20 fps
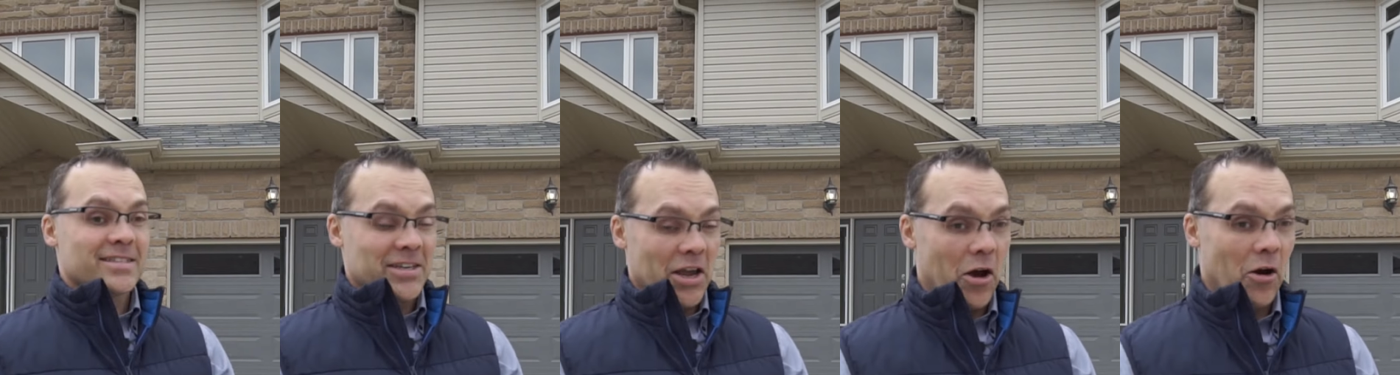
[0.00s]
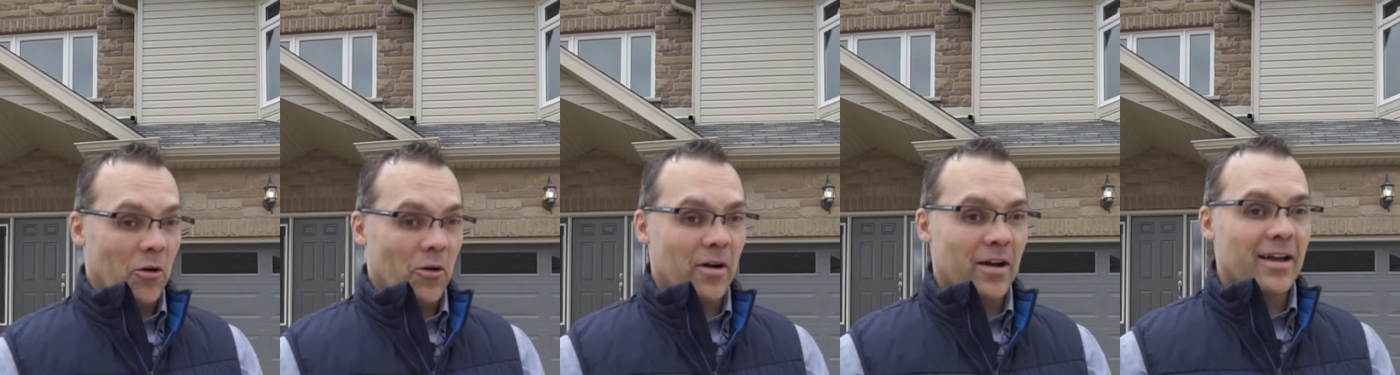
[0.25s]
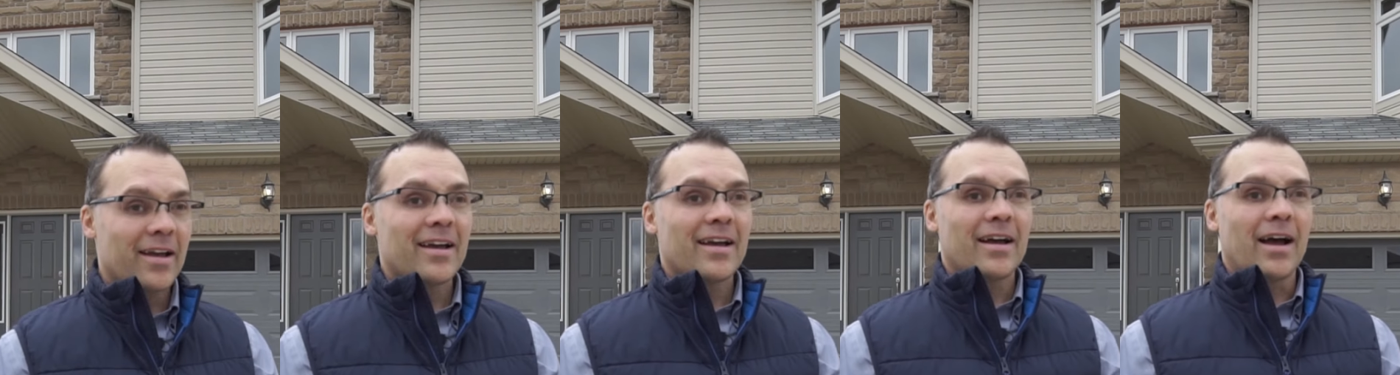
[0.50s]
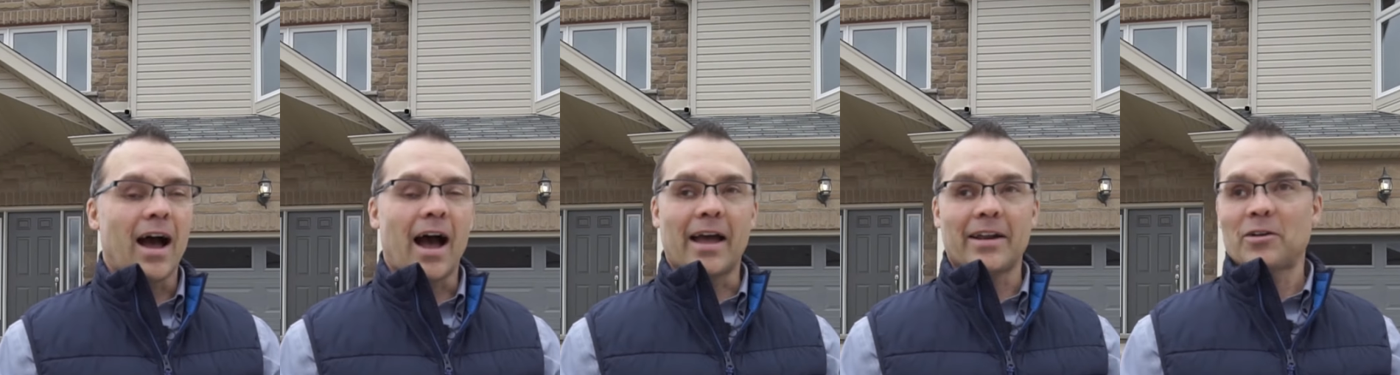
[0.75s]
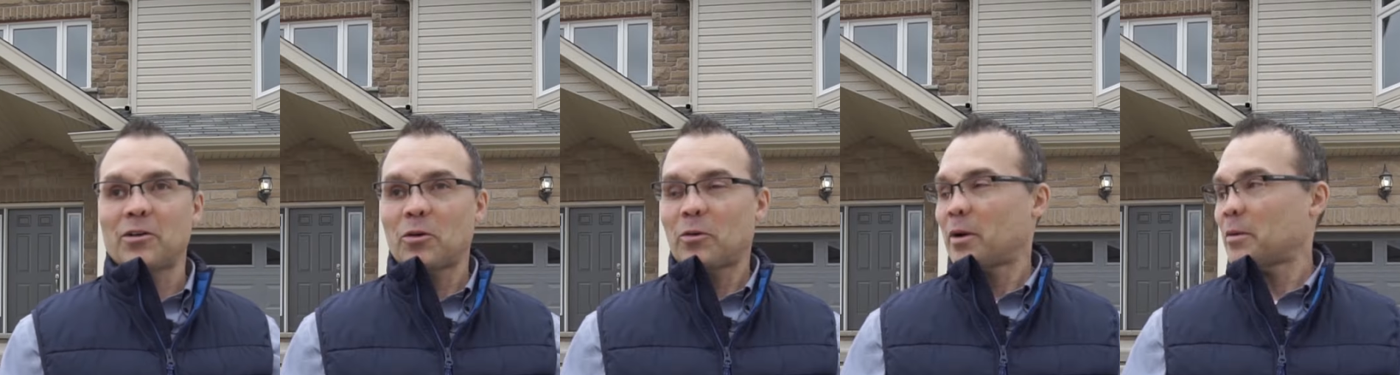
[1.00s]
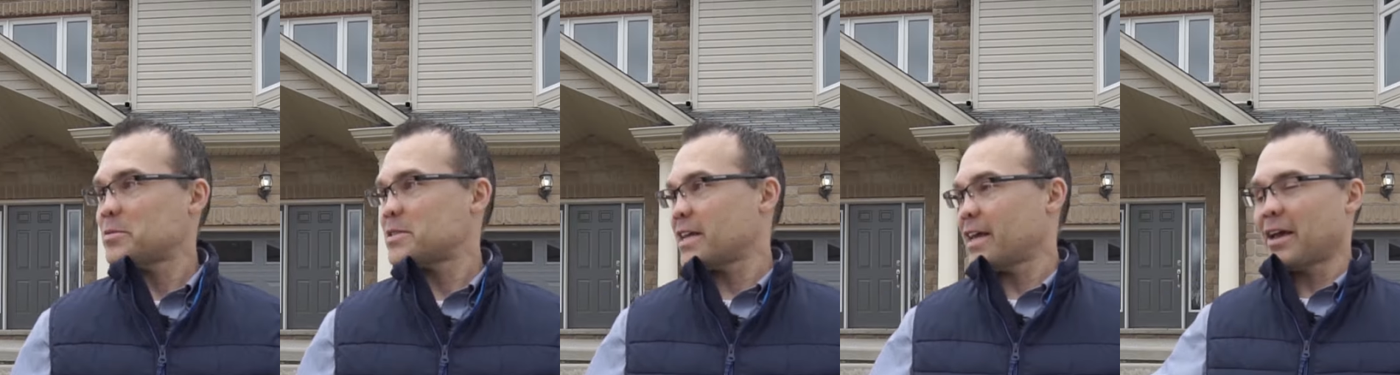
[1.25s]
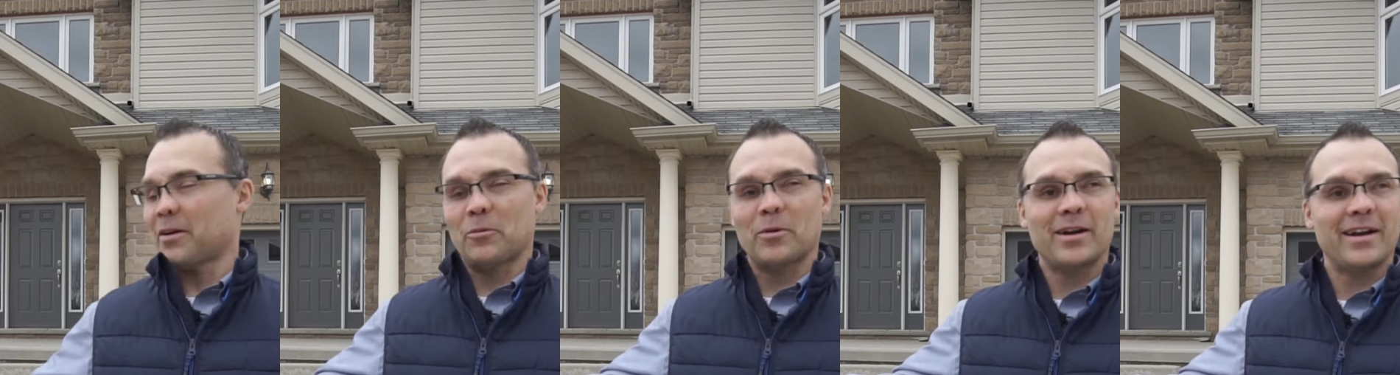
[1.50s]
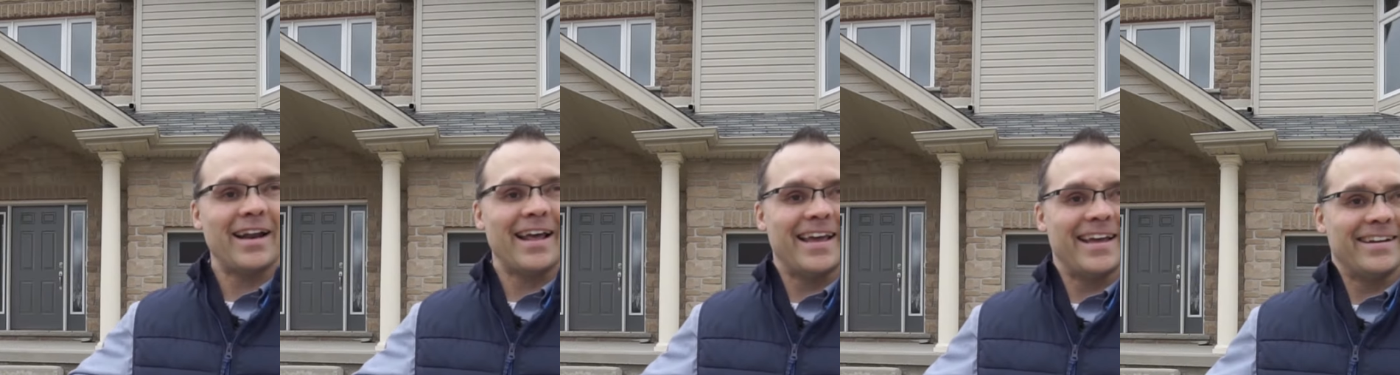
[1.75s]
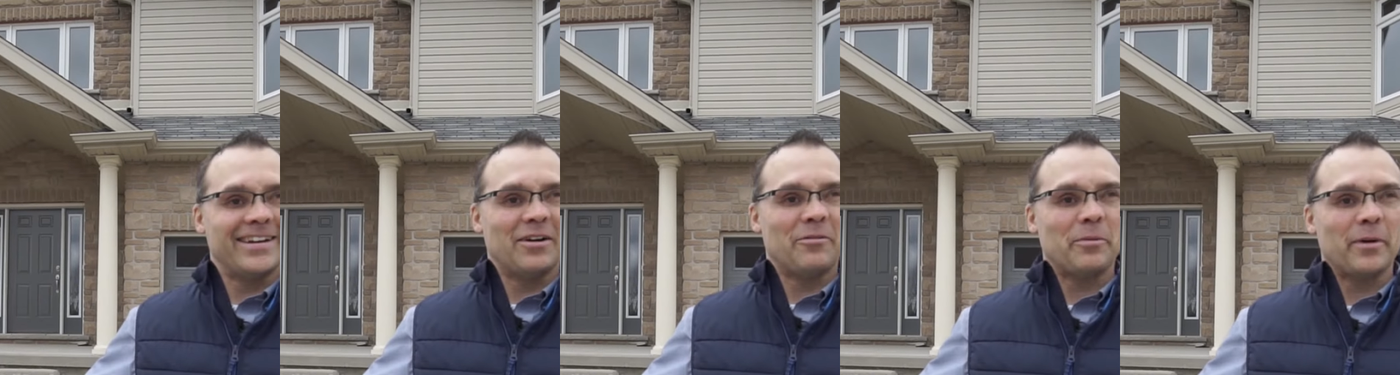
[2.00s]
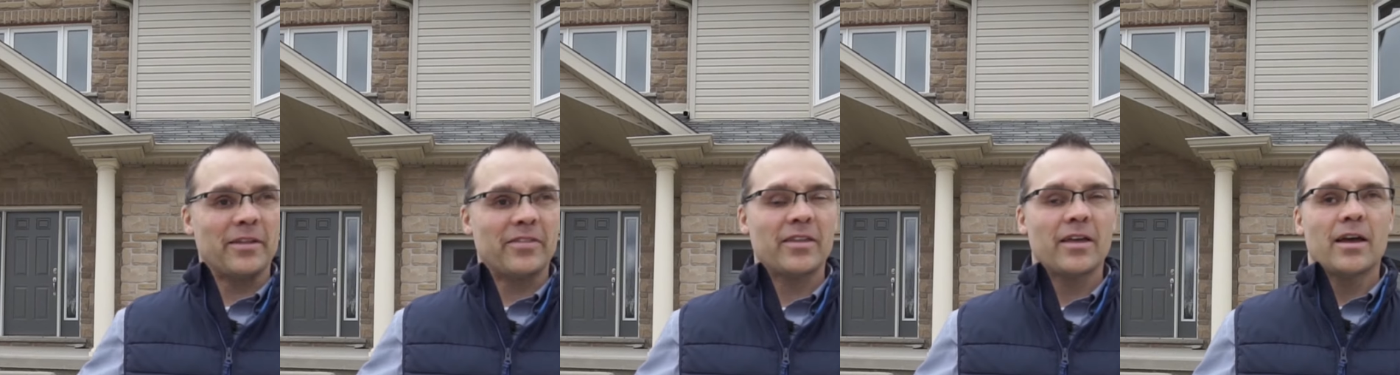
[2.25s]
So, I don't know what I'm saying. What did I end up with?